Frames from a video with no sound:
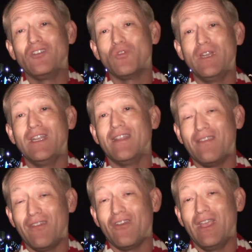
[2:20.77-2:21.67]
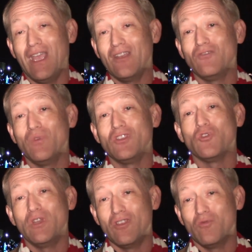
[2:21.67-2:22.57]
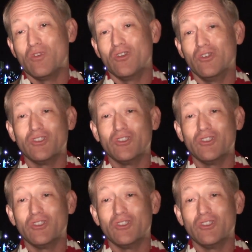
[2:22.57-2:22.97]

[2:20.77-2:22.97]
join in at the very end with Joy to the World.